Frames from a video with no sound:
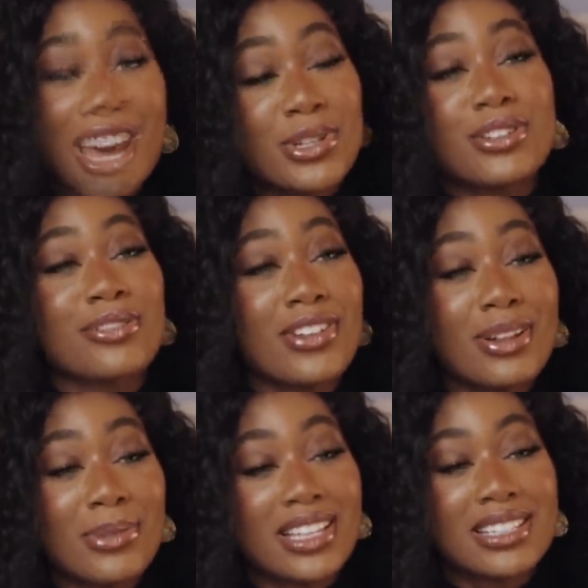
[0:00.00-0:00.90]
Be sure to
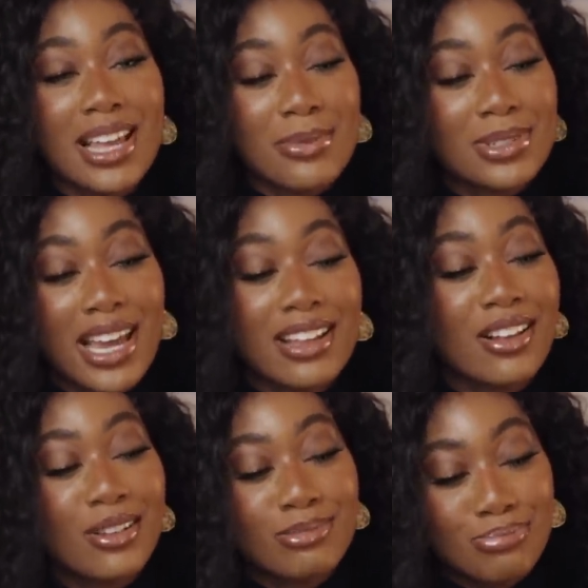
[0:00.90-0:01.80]
follow me on Snapchat.
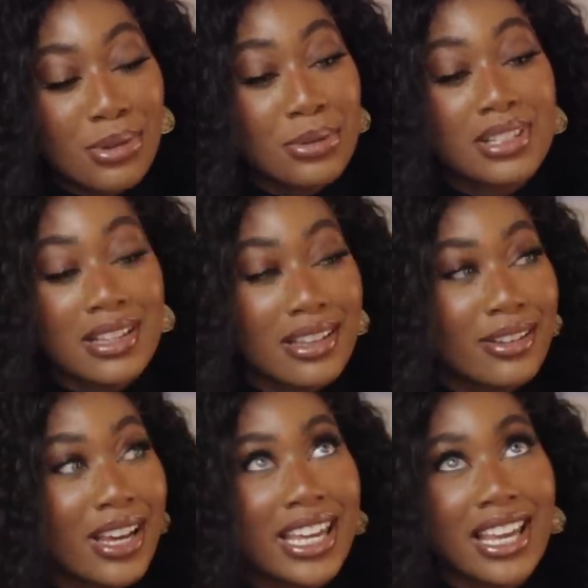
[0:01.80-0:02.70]
I'll post on
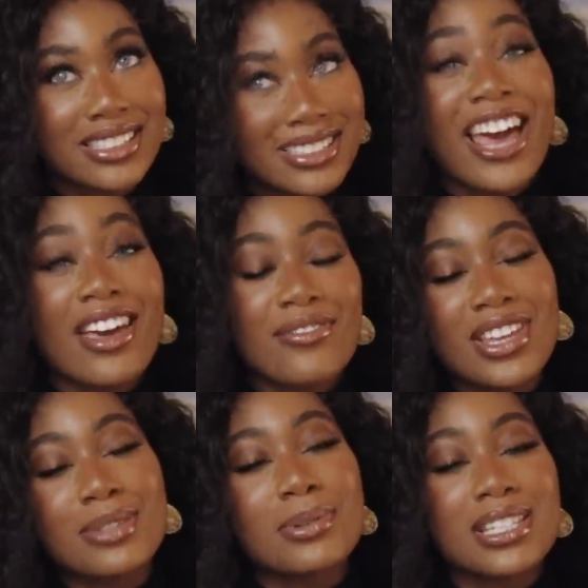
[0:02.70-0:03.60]
there, I guess. And
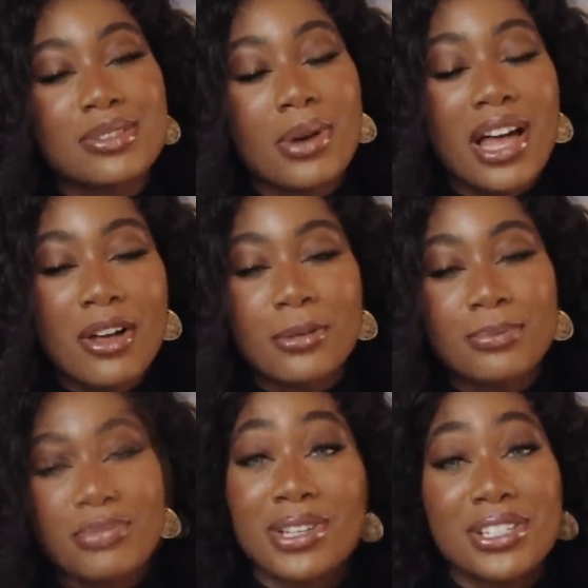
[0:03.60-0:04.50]
Facebook as well.
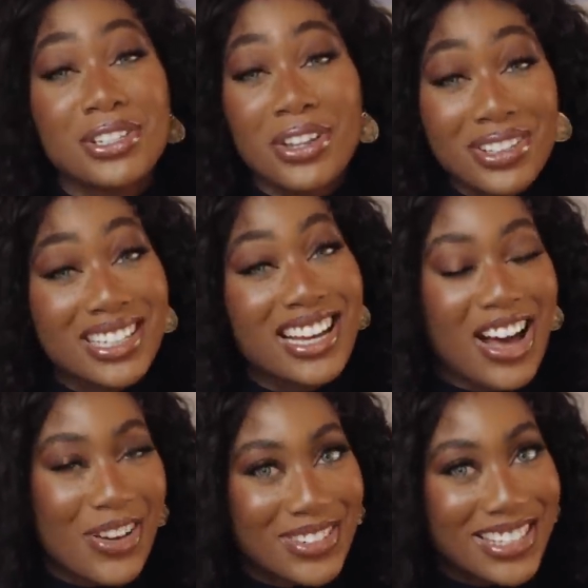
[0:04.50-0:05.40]
Be sure to
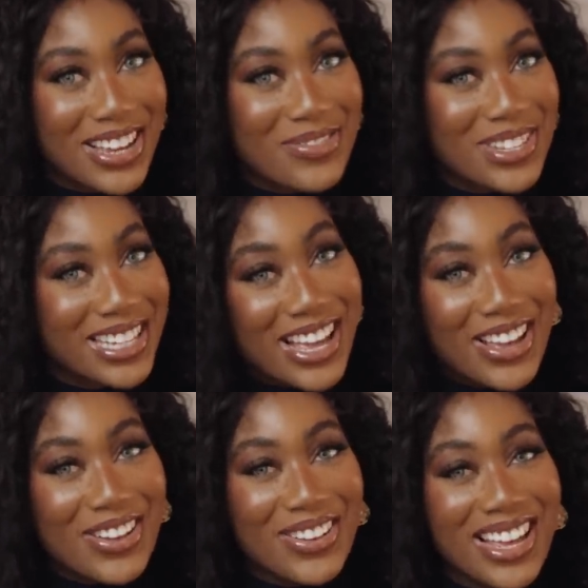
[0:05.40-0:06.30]
comment down
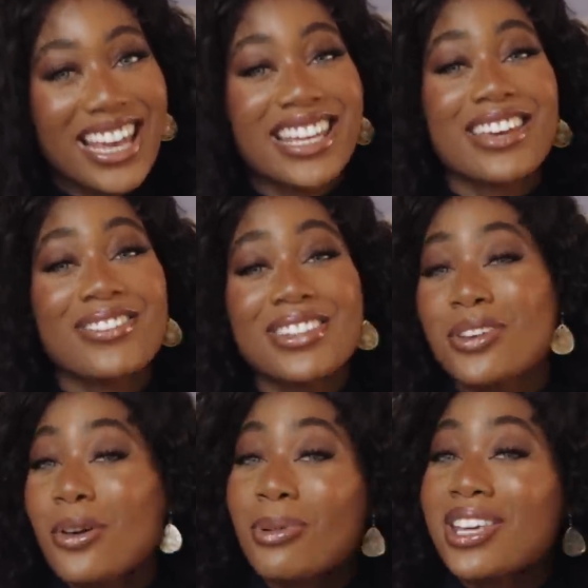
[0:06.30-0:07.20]
below. Give this
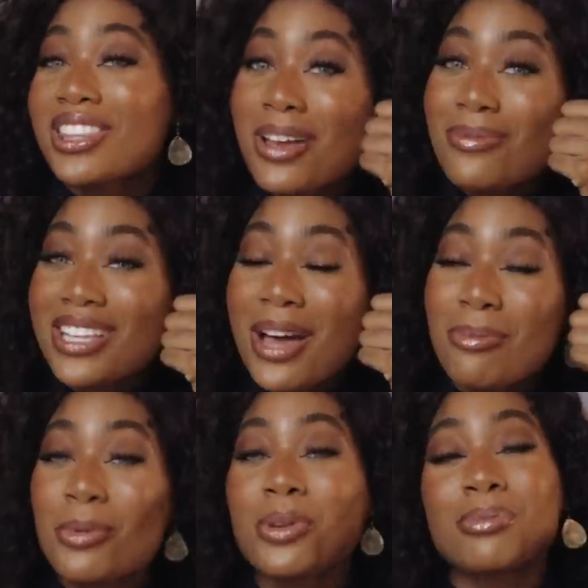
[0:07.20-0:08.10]
video a big thumbs up.
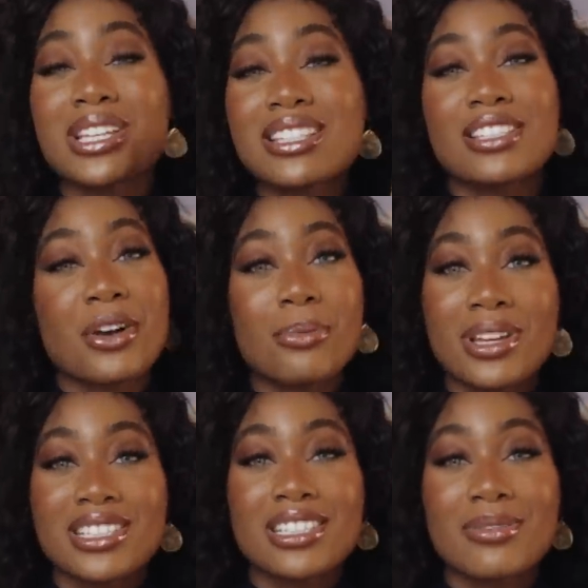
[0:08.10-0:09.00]
It would mean so
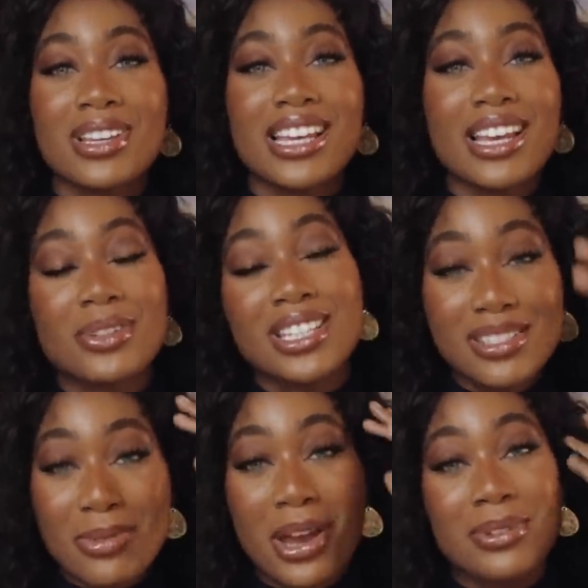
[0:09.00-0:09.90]
much to me. It would
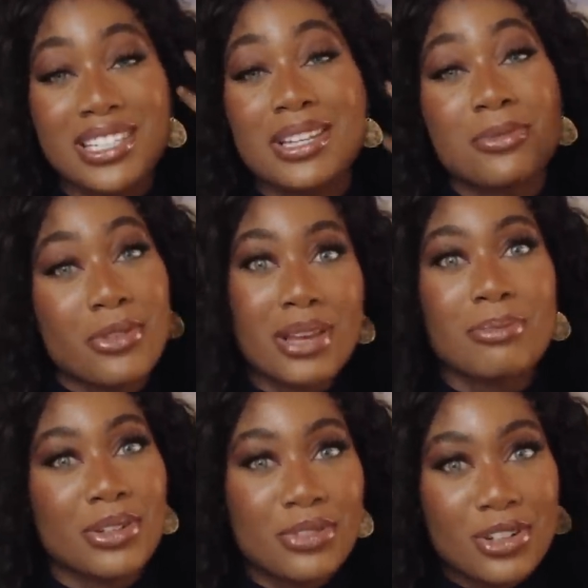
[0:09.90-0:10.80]
inspire me to keep creating
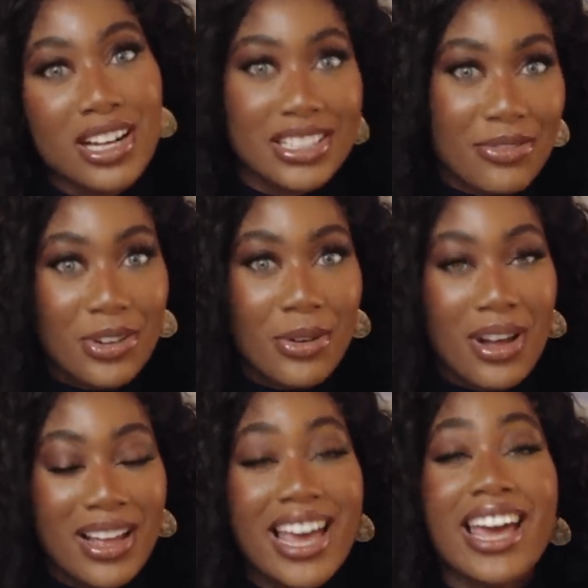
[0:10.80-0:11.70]
beautiful content for you
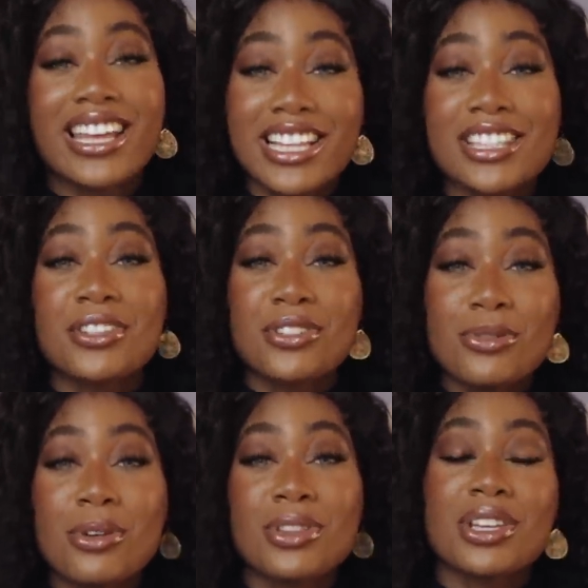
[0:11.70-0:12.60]
all. And it lets YouTube
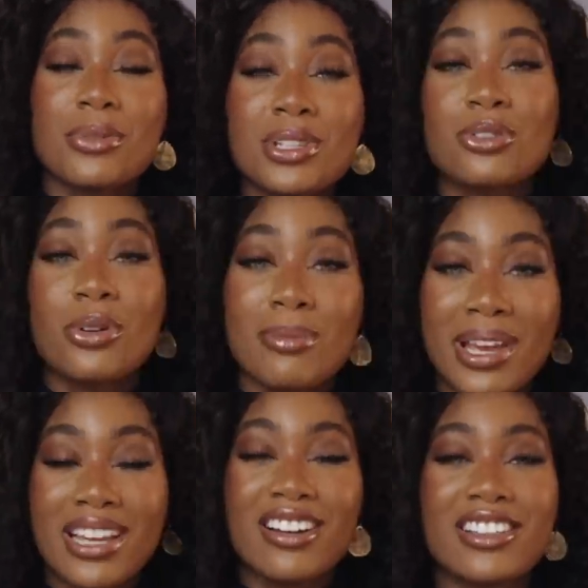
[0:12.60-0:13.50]
know that you enjoy
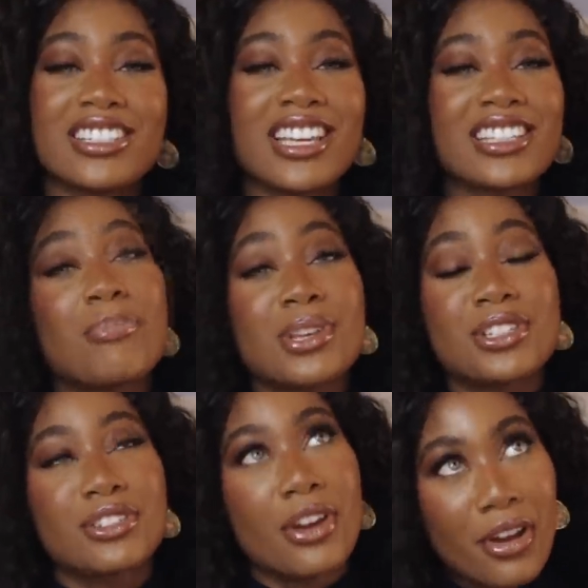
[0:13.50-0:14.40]
my content. Be
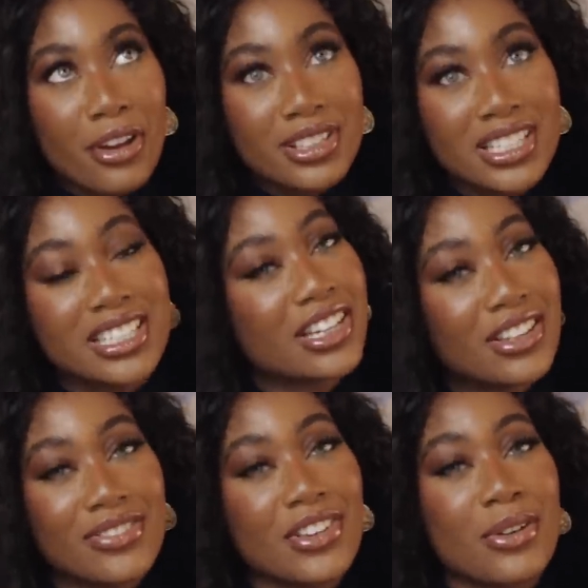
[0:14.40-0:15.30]
sure to share
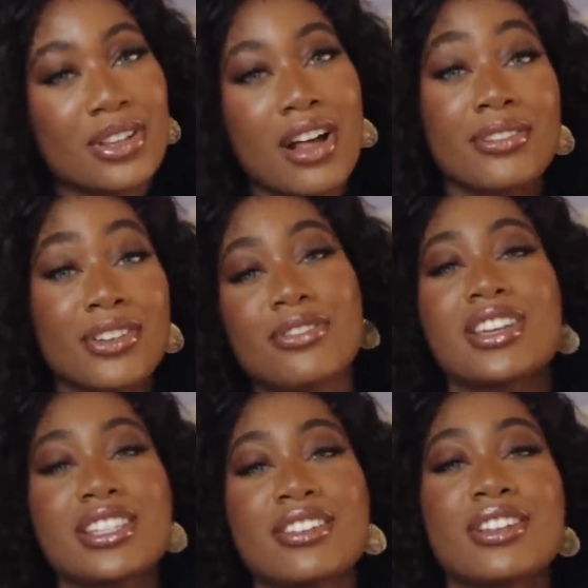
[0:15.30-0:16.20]
this video with all of your
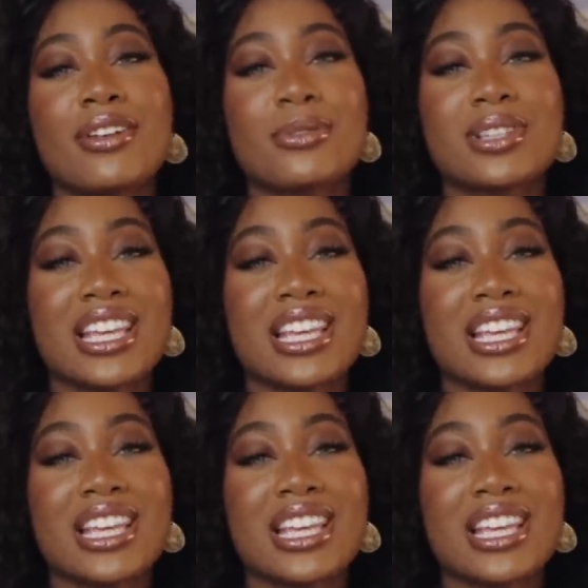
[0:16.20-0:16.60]
friends and your loved ones.